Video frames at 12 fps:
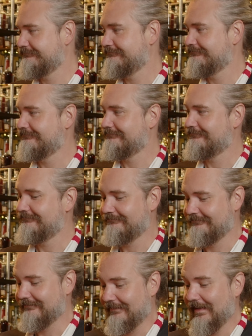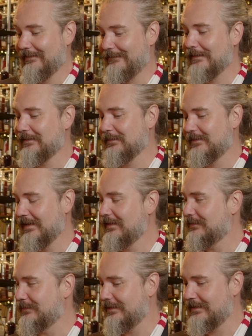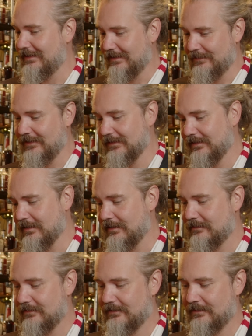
Does it? I found some sandalwood in the Mizunara.